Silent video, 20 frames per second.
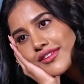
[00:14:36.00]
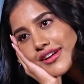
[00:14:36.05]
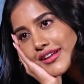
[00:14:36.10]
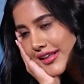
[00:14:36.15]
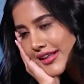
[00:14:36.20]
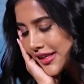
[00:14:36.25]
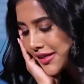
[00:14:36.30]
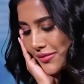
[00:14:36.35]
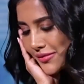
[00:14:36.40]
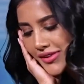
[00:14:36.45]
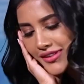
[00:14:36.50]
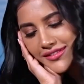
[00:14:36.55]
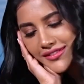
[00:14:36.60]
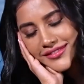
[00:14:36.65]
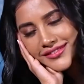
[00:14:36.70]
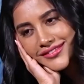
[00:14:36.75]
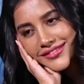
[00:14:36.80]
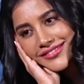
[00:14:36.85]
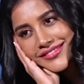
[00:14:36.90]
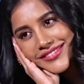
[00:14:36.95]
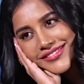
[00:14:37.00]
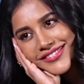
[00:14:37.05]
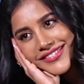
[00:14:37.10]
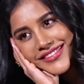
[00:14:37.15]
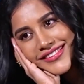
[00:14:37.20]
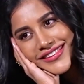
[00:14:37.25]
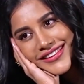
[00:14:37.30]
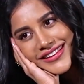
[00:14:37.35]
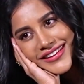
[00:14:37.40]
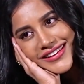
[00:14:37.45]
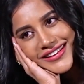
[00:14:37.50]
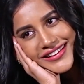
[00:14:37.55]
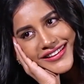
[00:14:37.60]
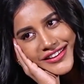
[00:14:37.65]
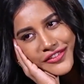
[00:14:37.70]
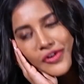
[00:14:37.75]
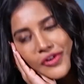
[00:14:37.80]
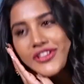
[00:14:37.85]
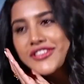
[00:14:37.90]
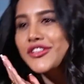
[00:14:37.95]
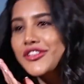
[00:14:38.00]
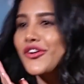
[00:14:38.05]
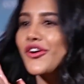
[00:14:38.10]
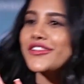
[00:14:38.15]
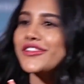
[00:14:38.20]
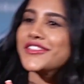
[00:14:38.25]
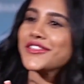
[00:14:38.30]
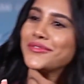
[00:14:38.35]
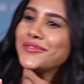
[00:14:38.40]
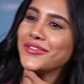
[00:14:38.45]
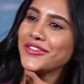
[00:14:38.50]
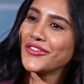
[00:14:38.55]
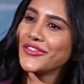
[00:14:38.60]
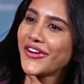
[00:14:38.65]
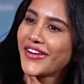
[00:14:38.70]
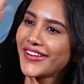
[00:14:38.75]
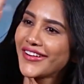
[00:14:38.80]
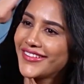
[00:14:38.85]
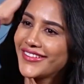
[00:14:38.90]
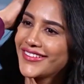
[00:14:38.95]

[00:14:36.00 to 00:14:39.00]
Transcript: Tell me, what is the gossip you heard?